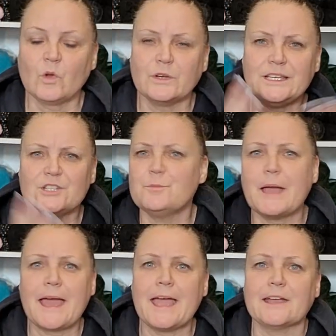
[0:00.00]
or each
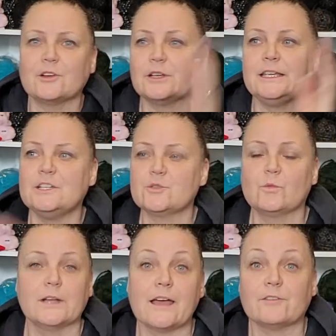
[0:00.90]
bag or each
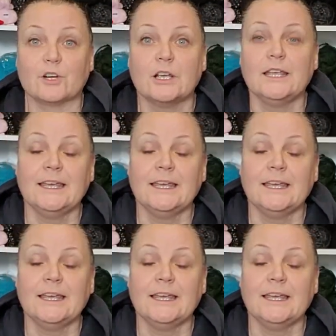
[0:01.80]
whatever